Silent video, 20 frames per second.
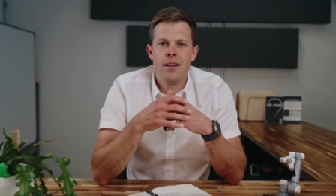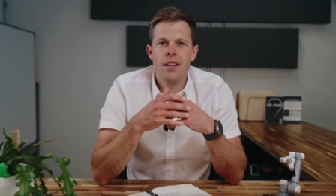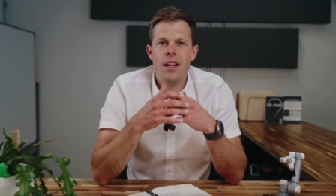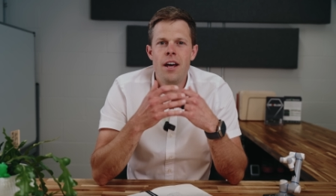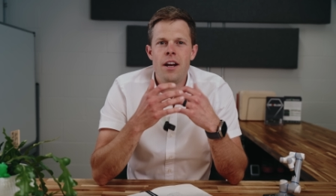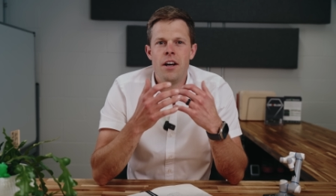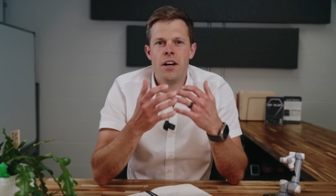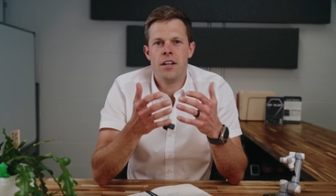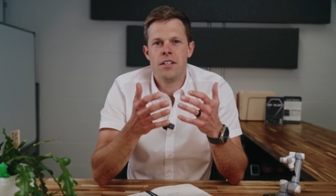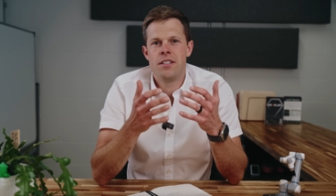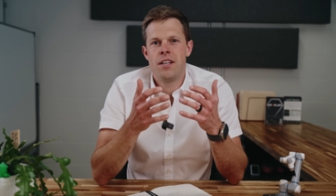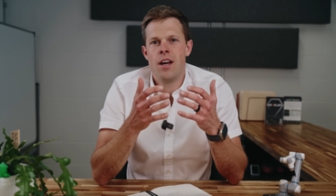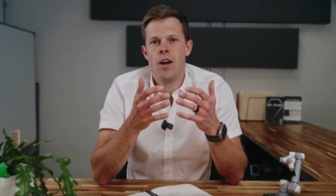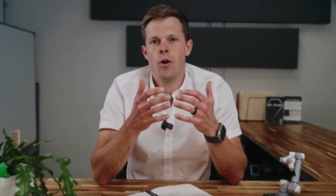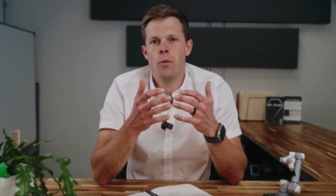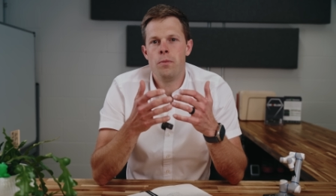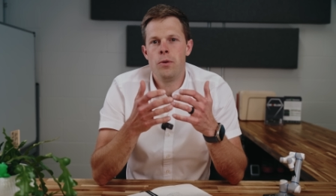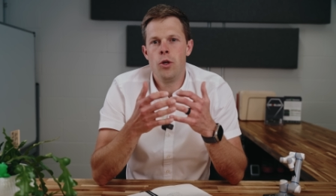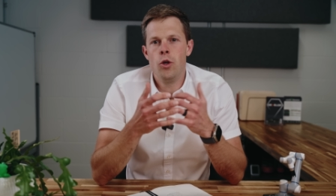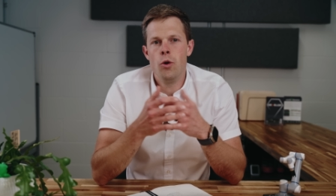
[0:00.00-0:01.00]
Let us
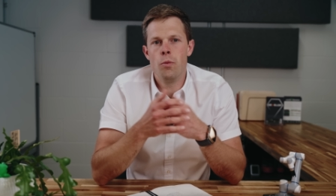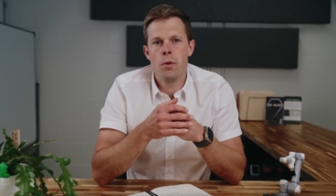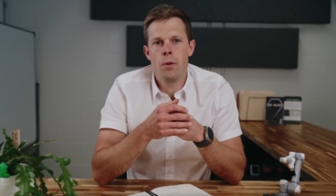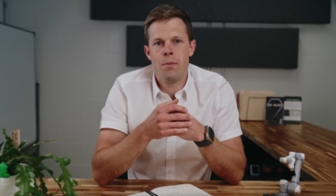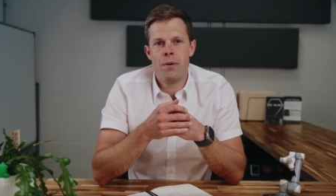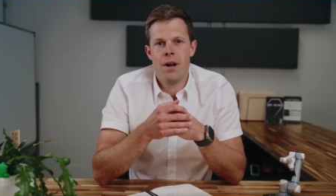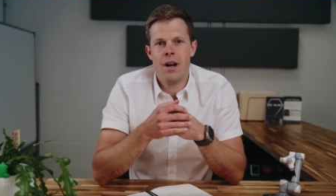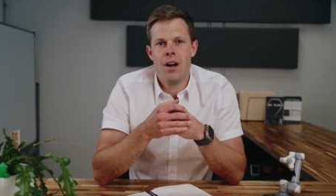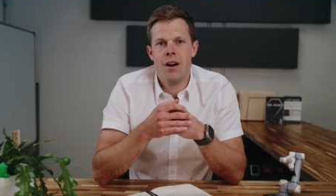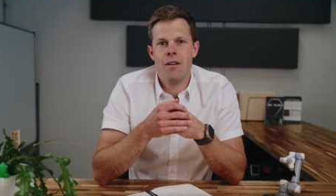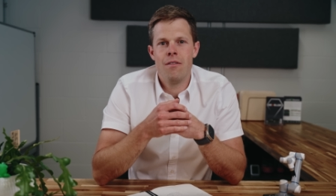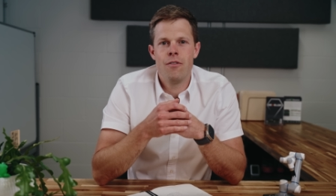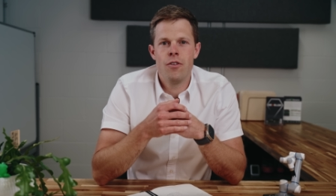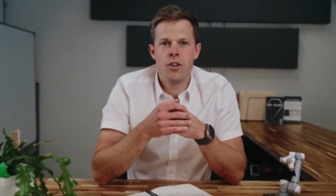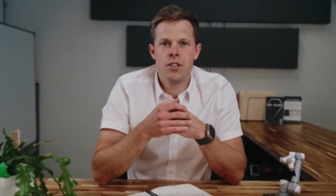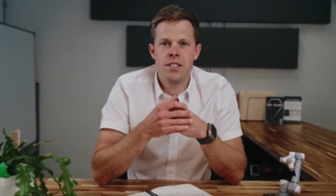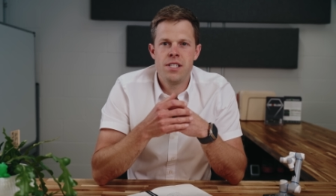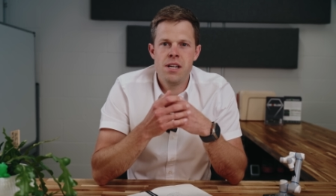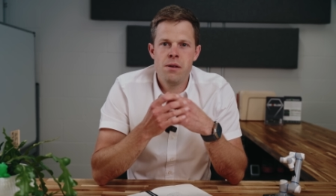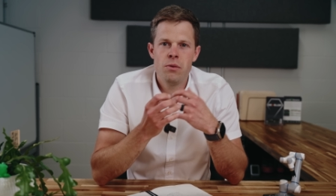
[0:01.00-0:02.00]
help you prepare for
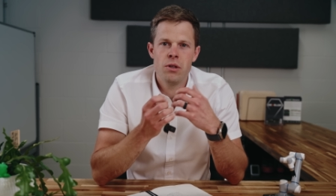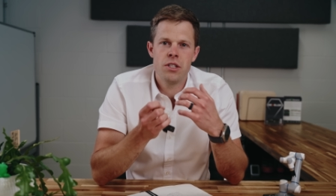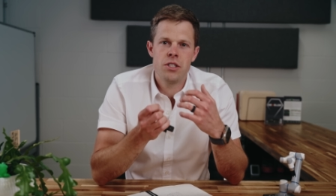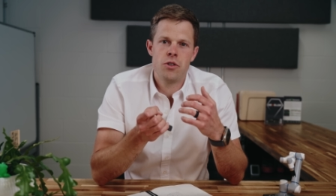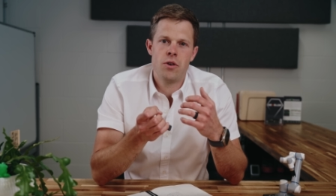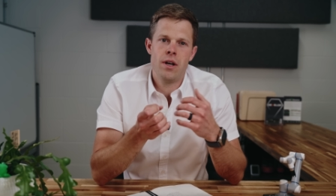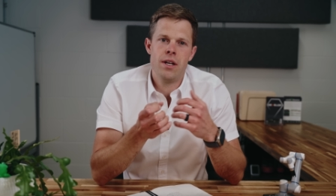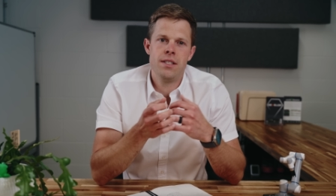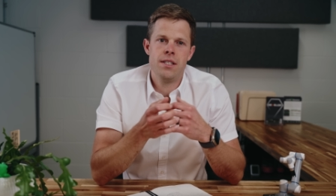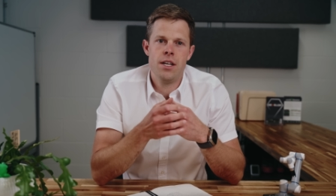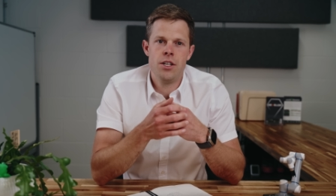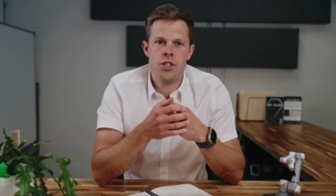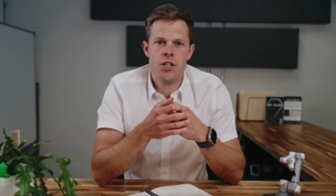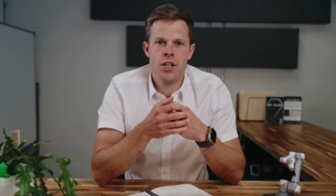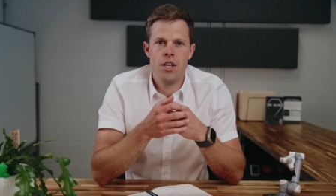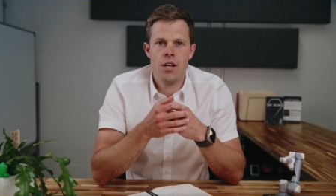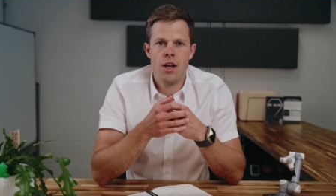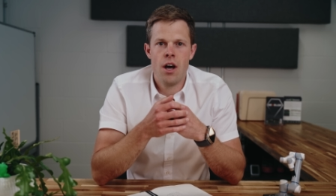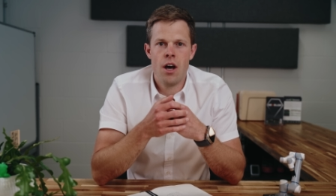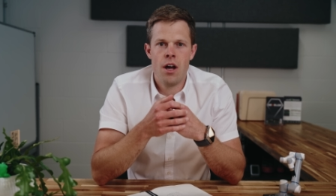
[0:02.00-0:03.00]
a seamless transition
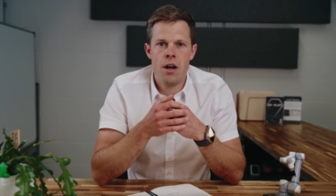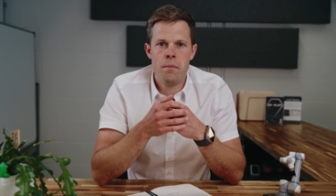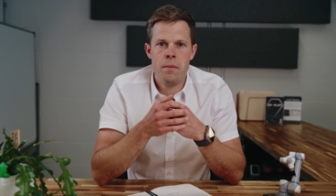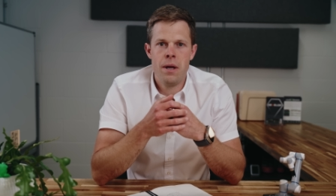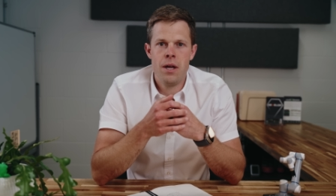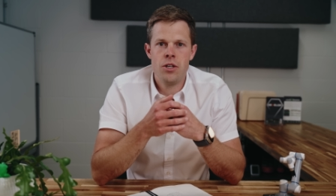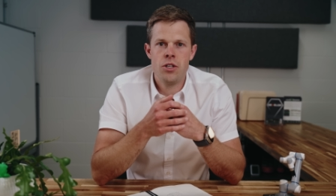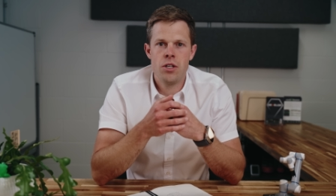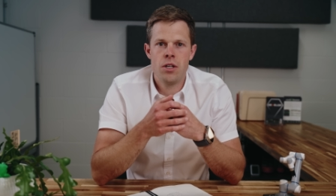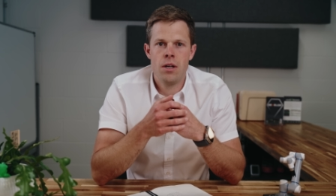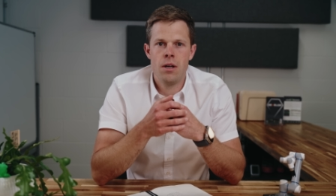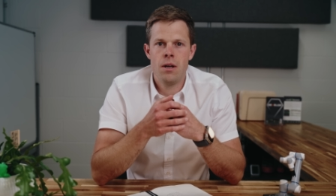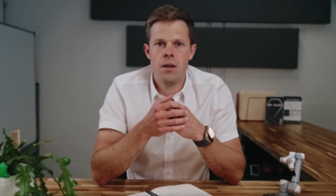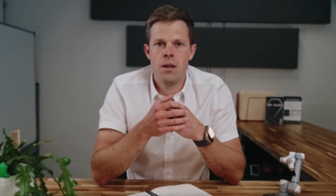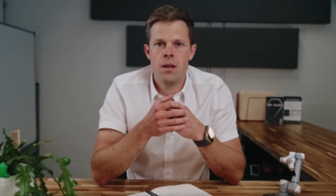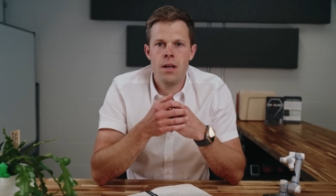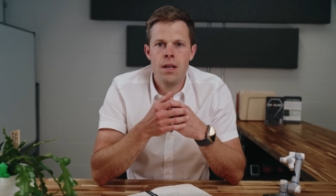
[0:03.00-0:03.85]
into automation.